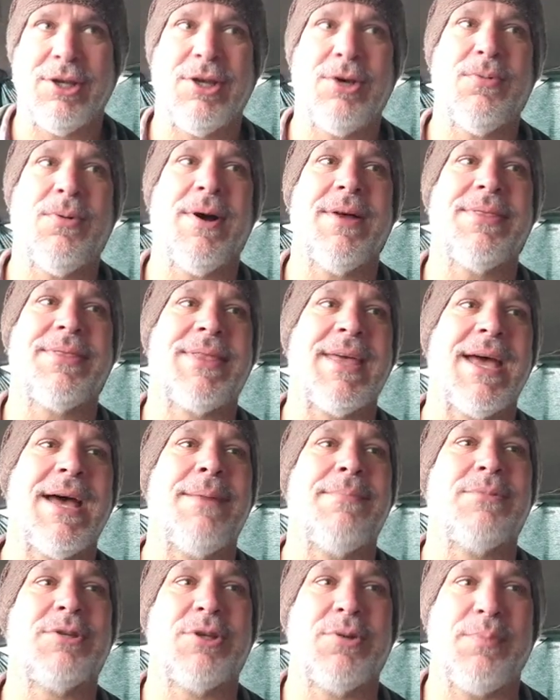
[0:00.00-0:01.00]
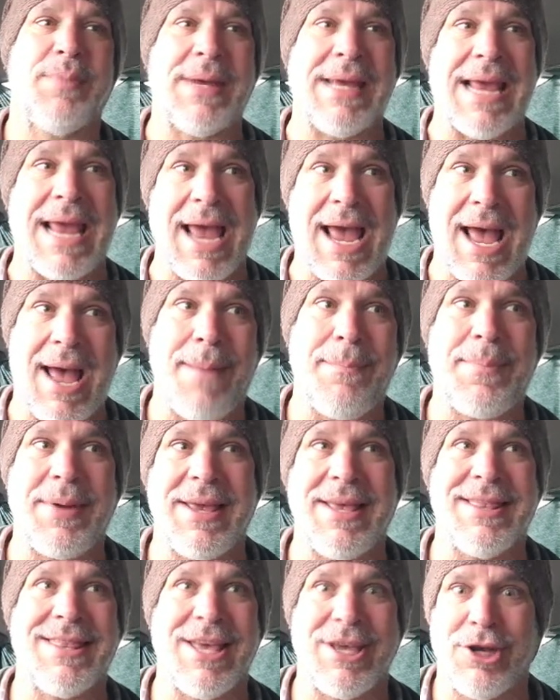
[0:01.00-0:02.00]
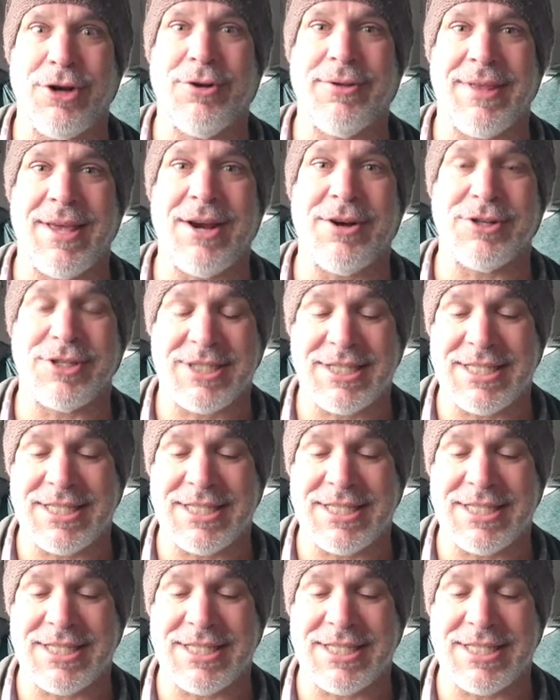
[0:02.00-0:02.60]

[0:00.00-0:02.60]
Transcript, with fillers: You want them to be happy that you're there